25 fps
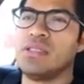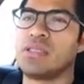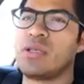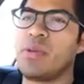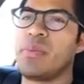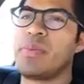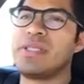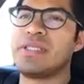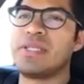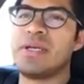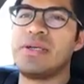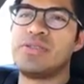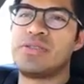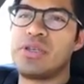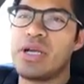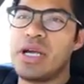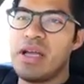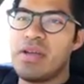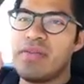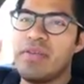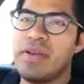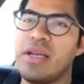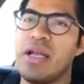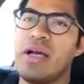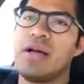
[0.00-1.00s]
So, because I'm
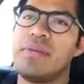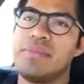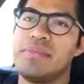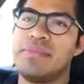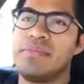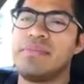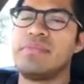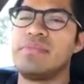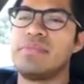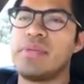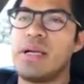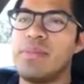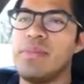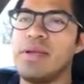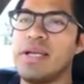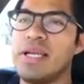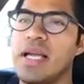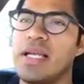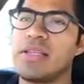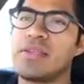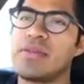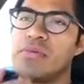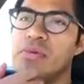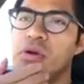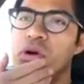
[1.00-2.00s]
driving, I'm looking
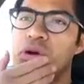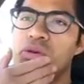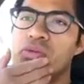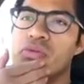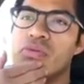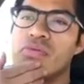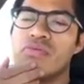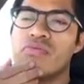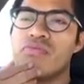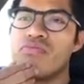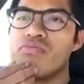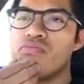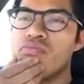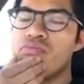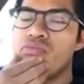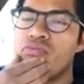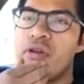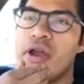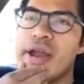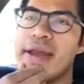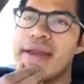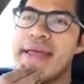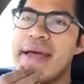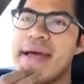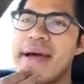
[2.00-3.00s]
at the road
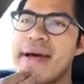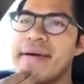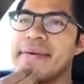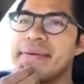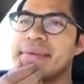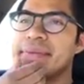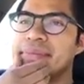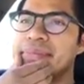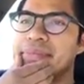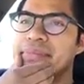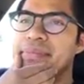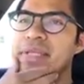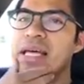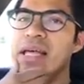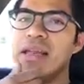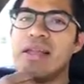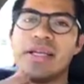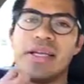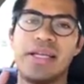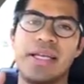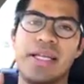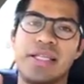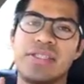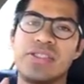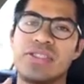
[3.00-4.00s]
right now. I'm not
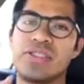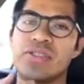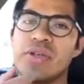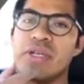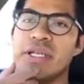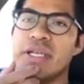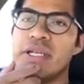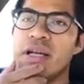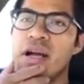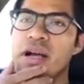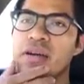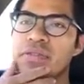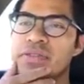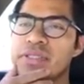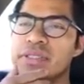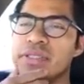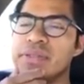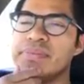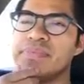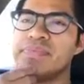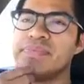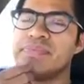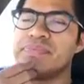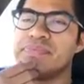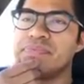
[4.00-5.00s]
looking at the screen often.